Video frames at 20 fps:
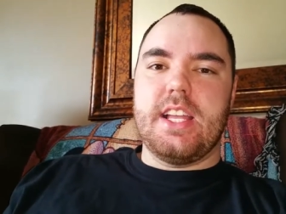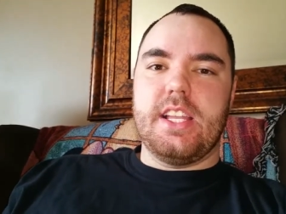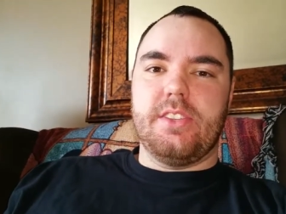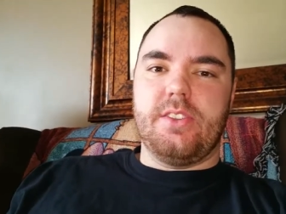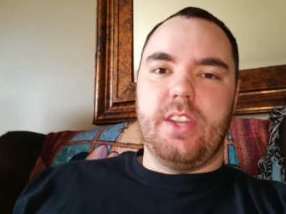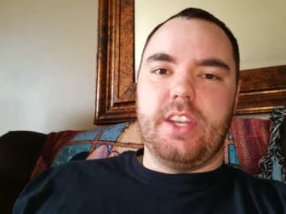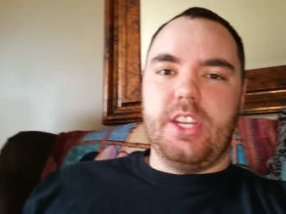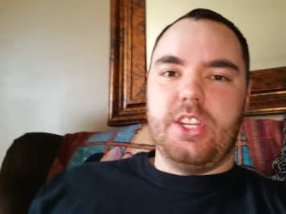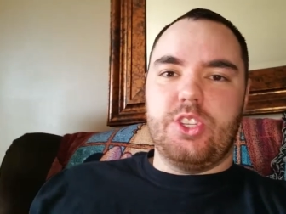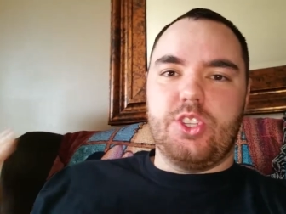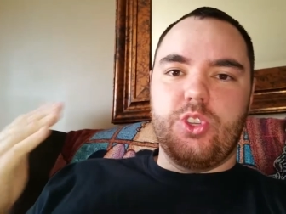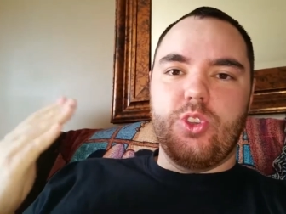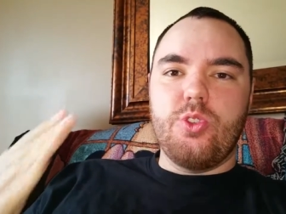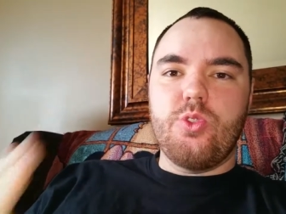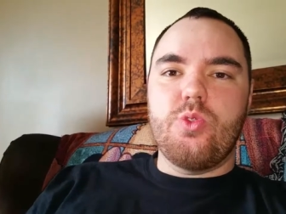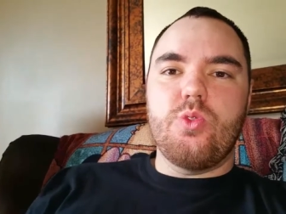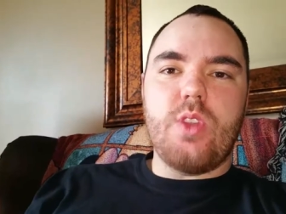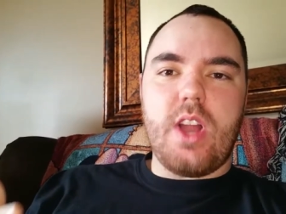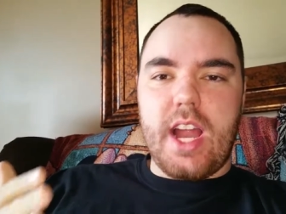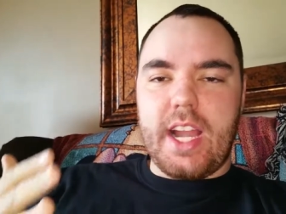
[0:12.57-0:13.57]
So I need
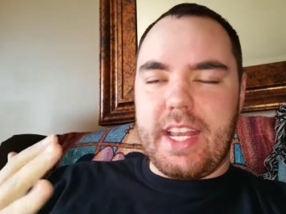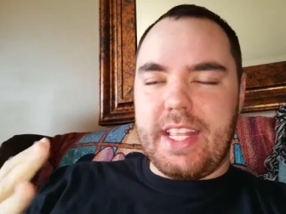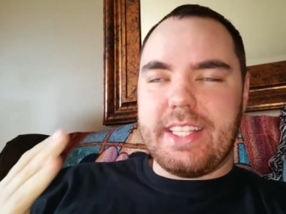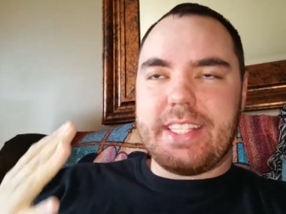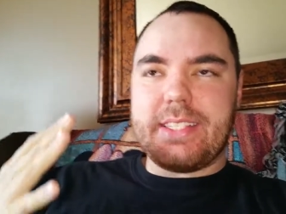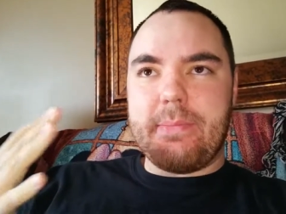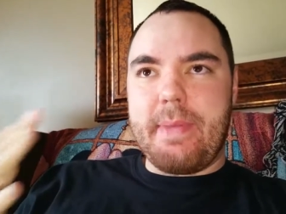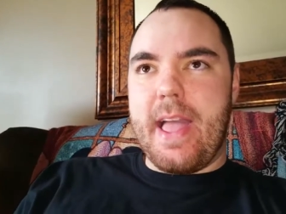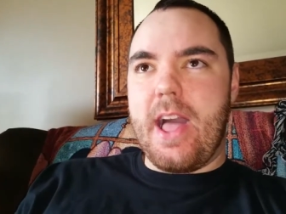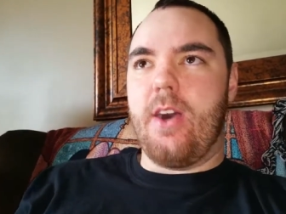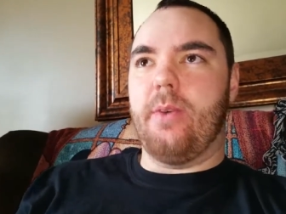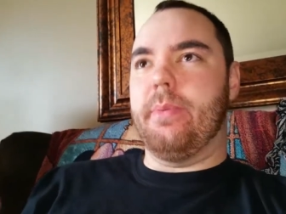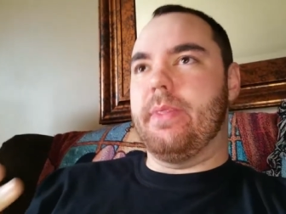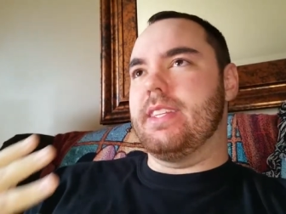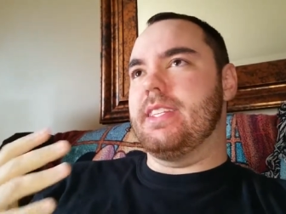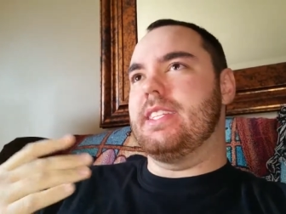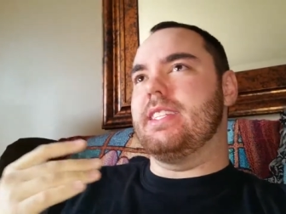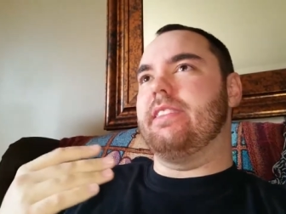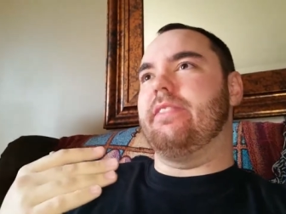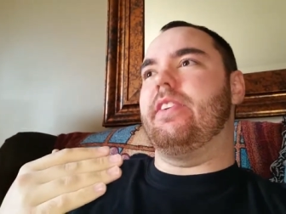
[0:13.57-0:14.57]
you, I need some help.
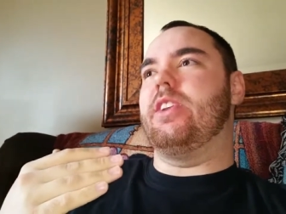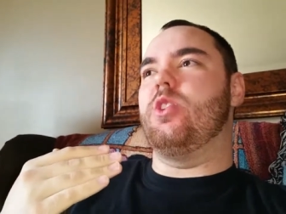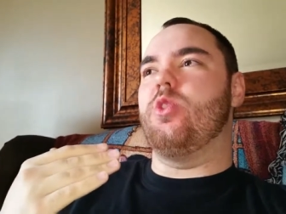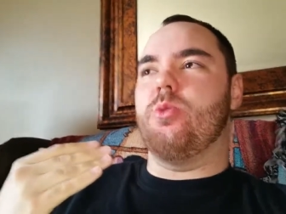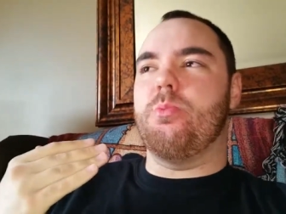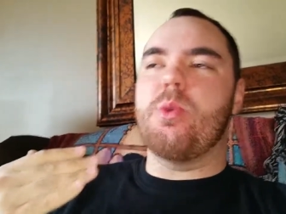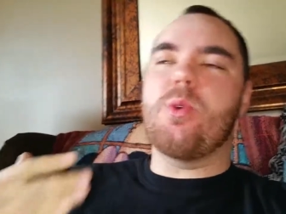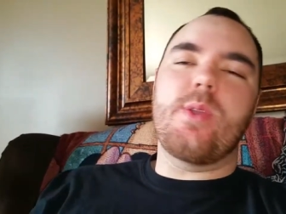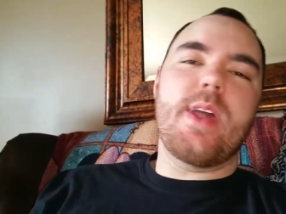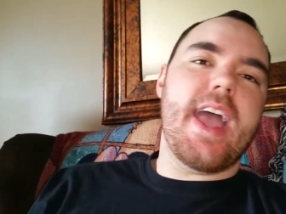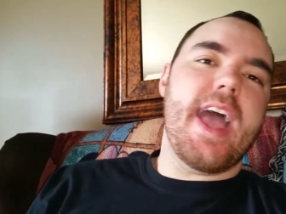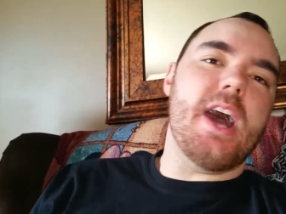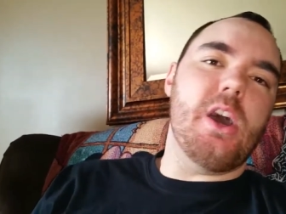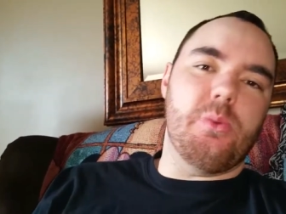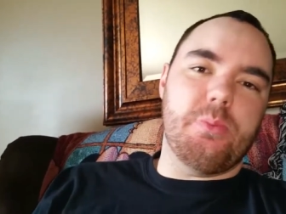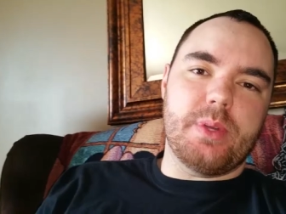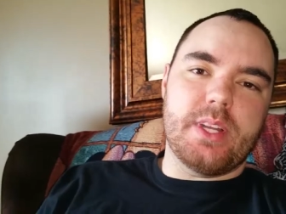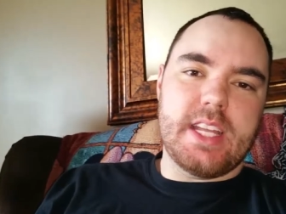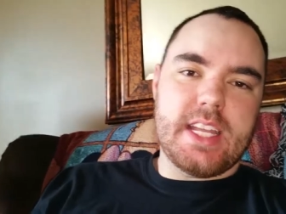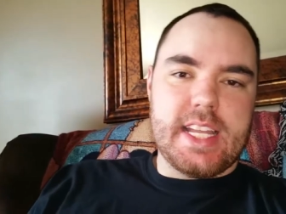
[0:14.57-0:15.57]
This is a video about
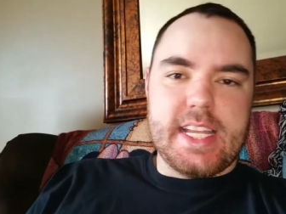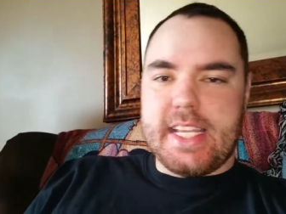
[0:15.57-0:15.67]
help.